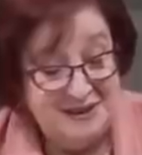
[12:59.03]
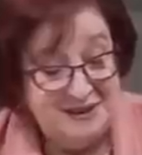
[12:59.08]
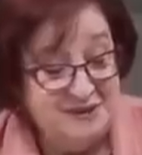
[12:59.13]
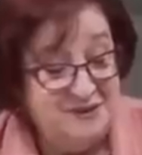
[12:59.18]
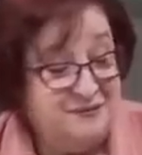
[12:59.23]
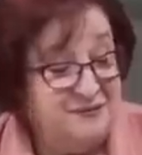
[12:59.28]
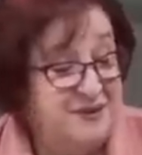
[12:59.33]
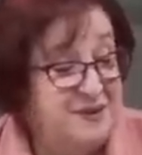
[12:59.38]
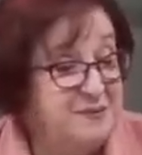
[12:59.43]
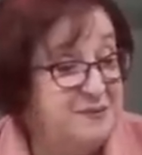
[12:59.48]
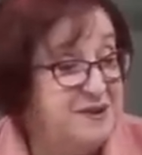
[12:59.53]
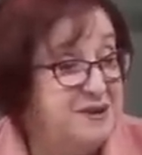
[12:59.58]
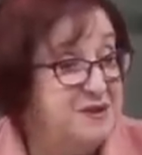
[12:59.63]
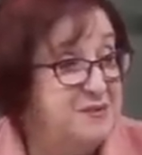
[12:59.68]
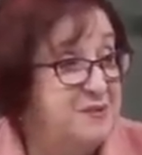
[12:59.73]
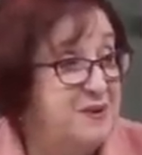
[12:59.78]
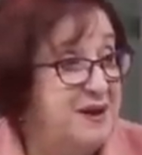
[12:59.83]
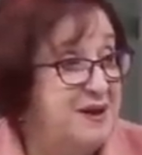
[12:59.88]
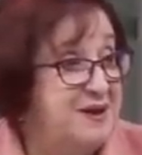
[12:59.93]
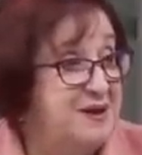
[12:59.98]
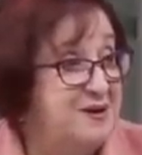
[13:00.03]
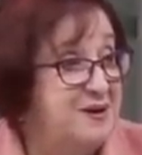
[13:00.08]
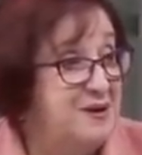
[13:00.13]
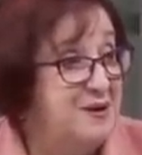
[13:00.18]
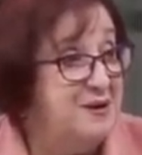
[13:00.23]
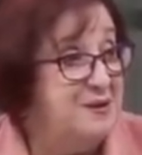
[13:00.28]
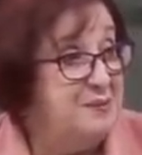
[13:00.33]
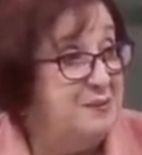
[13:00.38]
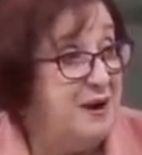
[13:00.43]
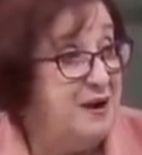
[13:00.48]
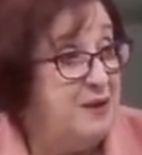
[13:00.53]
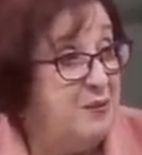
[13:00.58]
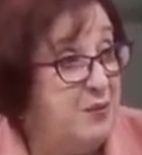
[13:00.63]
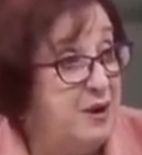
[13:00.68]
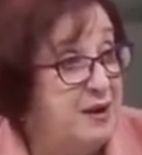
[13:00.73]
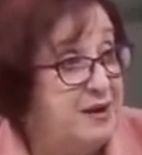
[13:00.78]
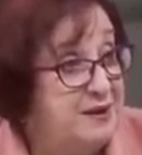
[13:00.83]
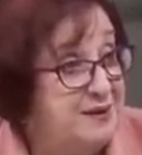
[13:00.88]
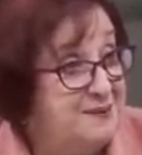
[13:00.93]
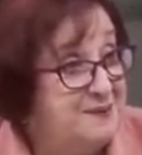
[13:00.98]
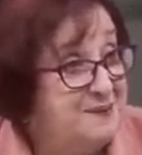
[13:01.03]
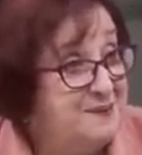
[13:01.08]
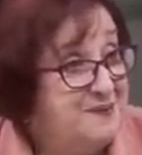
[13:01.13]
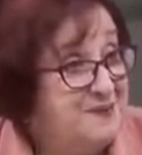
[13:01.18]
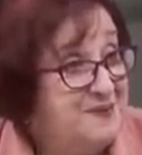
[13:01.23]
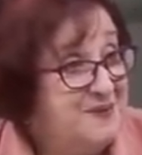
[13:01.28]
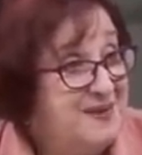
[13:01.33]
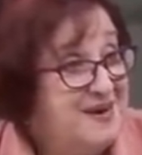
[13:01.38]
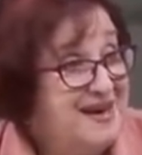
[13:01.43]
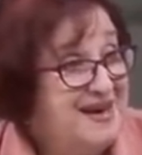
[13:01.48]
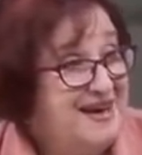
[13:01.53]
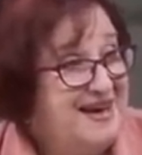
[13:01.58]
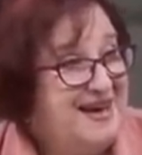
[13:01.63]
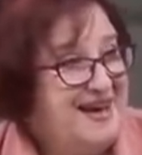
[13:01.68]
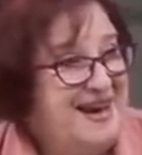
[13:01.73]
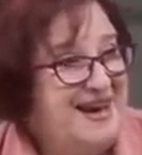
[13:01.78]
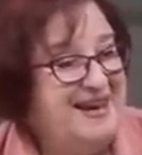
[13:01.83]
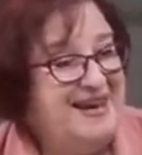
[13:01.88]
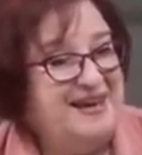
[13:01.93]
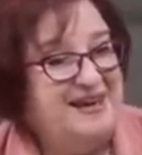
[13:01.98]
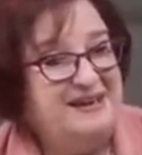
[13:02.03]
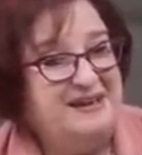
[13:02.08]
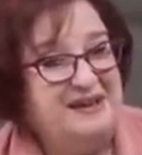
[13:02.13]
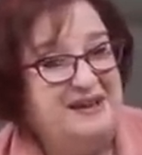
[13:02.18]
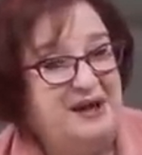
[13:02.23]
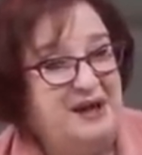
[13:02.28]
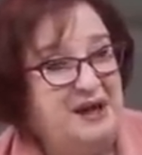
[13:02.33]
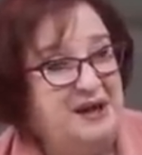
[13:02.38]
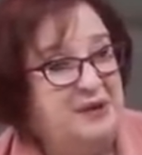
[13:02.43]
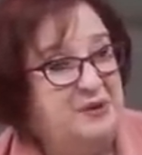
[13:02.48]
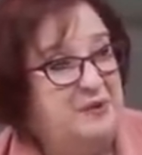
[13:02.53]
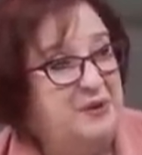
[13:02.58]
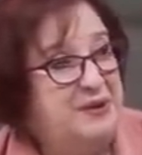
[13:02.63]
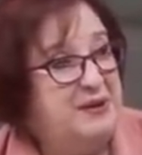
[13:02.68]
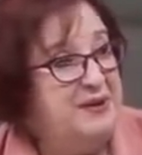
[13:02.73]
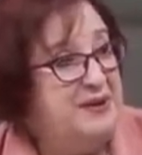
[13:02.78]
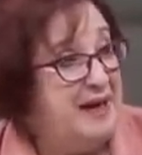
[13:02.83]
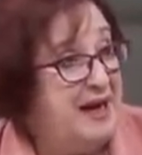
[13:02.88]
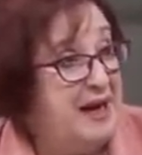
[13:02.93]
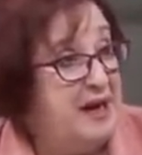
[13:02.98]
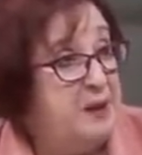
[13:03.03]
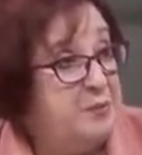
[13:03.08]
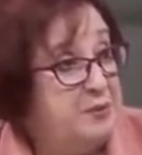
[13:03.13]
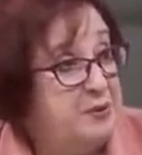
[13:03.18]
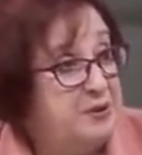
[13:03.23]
the famous one on marijuana and the other one on the hire